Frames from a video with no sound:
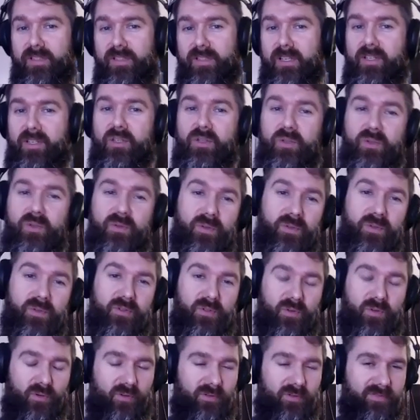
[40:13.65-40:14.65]
via
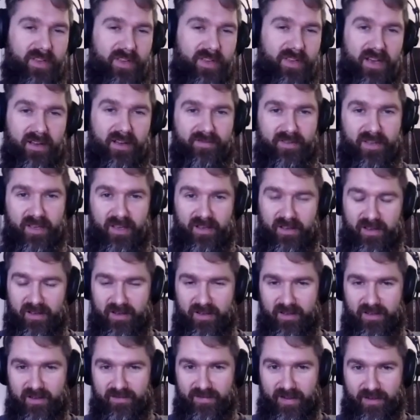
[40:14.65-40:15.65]
queues, or via
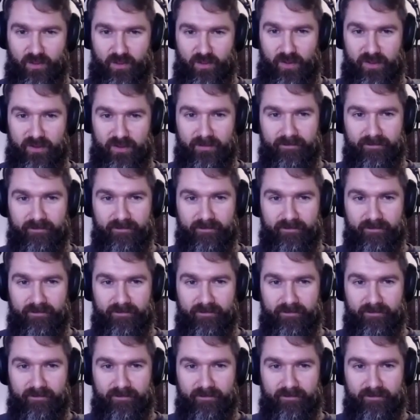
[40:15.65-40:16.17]
event grid.